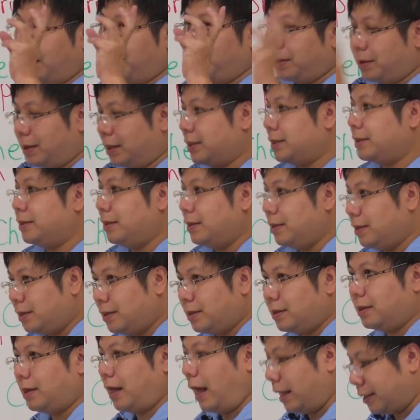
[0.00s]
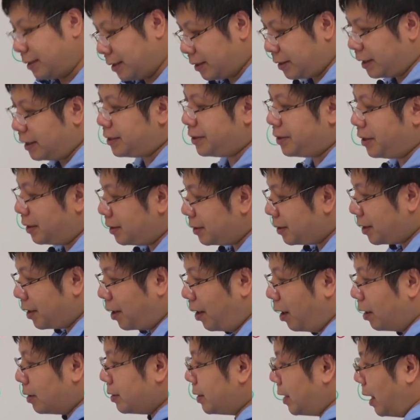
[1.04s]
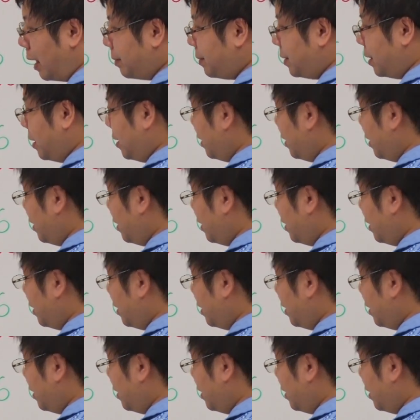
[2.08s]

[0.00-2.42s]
about this as a distance concept,